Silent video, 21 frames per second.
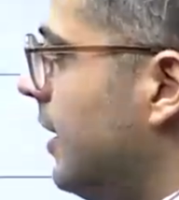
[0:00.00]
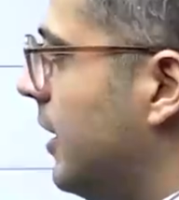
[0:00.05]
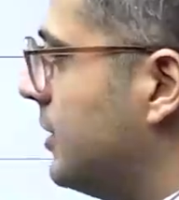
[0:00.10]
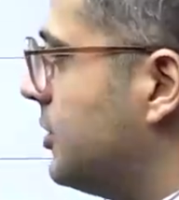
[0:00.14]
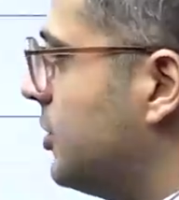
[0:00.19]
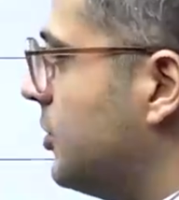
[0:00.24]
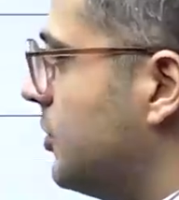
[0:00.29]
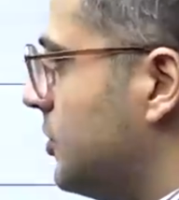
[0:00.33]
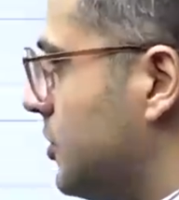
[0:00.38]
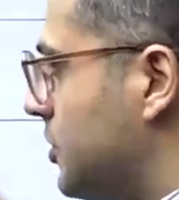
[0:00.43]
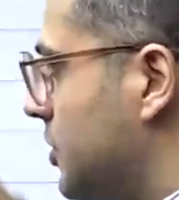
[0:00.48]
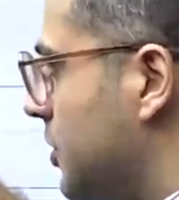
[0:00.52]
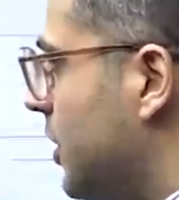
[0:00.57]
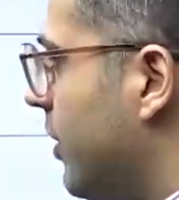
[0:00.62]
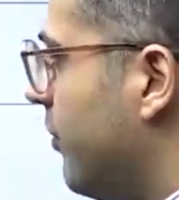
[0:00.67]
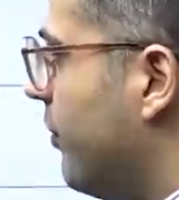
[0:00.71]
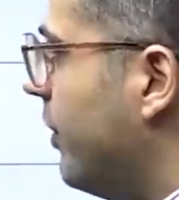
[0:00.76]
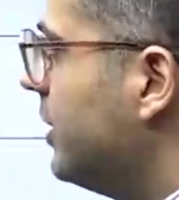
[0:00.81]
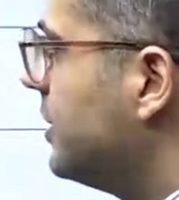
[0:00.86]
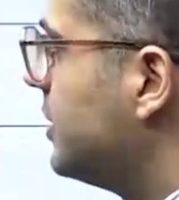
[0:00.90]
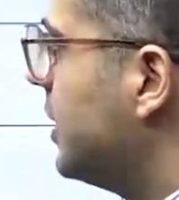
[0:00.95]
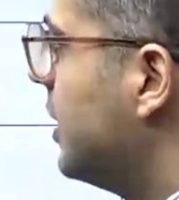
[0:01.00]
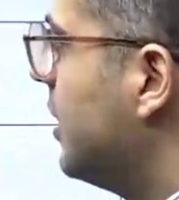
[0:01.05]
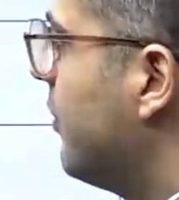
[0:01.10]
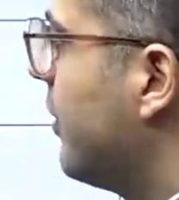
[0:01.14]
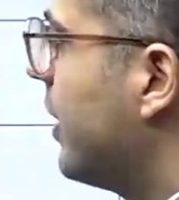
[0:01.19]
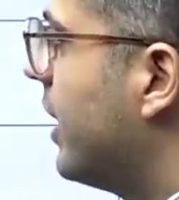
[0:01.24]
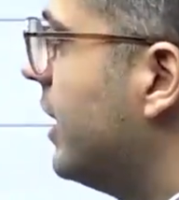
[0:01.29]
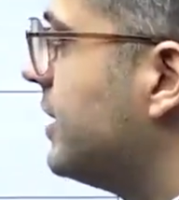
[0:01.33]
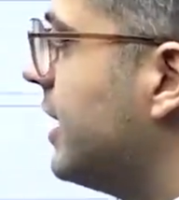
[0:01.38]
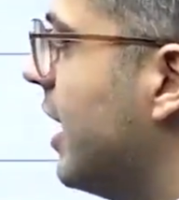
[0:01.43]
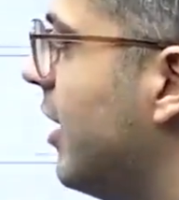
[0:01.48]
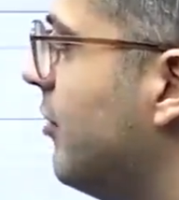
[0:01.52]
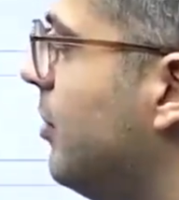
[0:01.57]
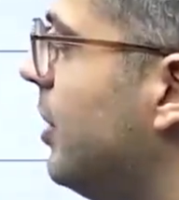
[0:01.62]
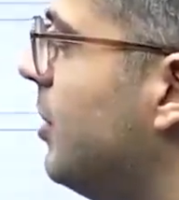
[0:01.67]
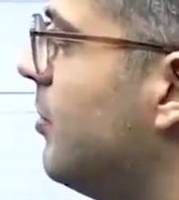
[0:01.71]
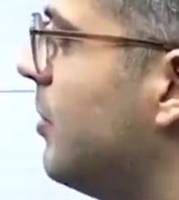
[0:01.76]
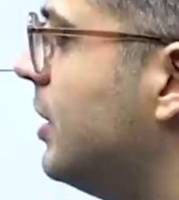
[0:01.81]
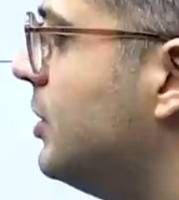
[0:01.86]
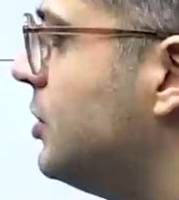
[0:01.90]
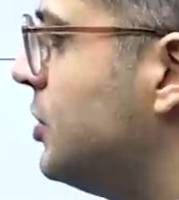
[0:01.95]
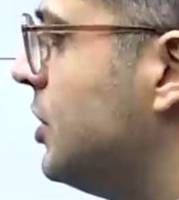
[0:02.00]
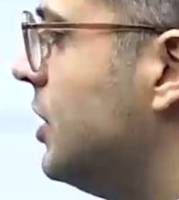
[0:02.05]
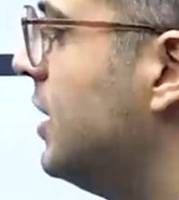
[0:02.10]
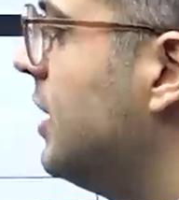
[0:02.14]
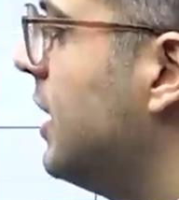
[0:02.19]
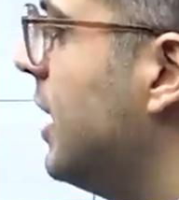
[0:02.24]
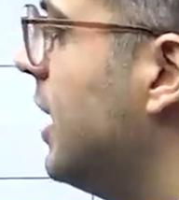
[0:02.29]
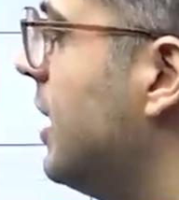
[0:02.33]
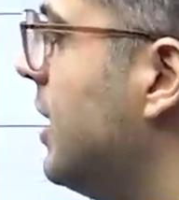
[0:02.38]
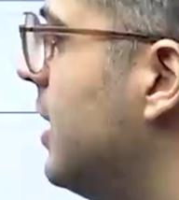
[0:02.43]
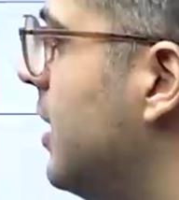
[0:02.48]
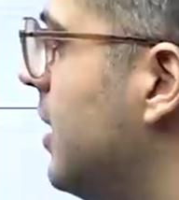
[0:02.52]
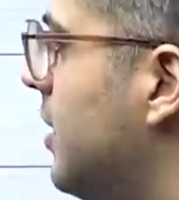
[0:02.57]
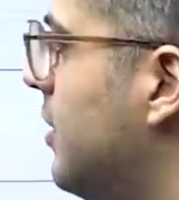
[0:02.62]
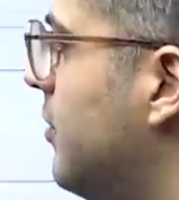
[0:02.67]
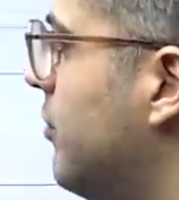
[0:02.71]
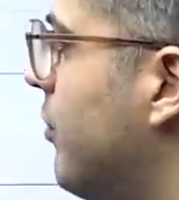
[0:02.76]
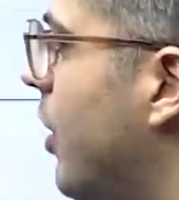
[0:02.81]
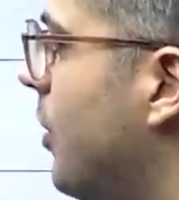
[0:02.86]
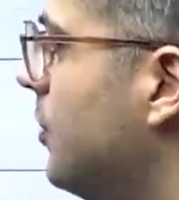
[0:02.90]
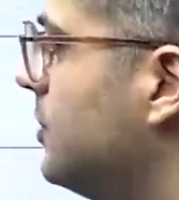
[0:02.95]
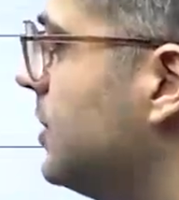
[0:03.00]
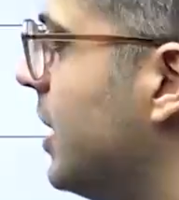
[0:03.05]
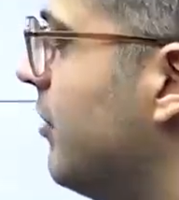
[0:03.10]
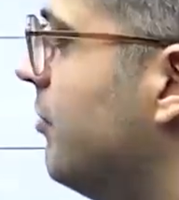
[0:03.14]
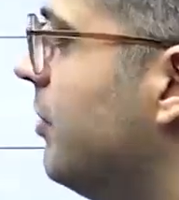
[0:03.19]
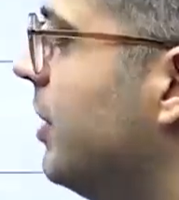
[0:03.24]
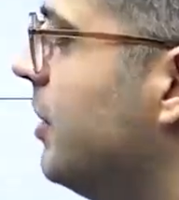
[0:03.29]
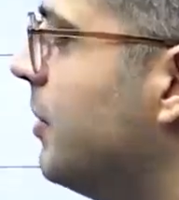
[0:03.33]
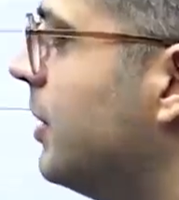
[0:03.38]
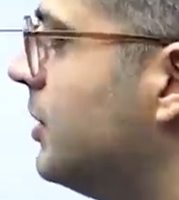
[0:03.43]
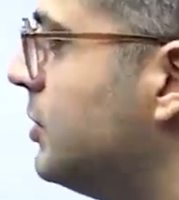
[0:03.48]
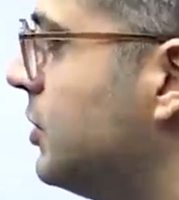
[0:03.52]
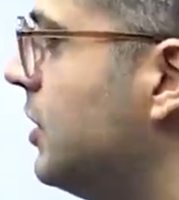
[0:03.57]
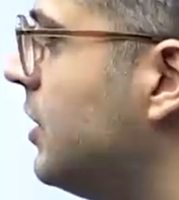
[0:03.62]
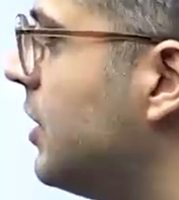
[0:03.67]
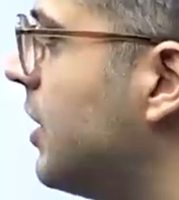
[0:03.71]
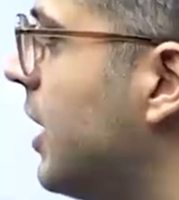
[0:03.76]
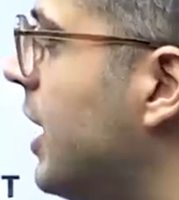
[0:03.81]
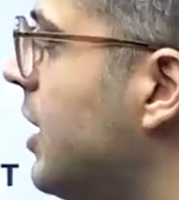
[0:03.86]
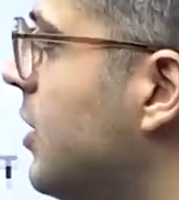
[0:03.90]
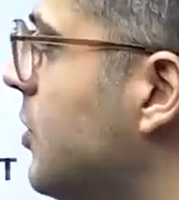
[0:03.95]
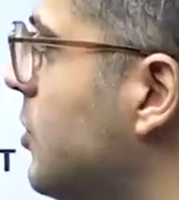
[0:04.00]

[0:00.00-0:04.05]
So different certificates have been mentioned and forms have been mentioned. Try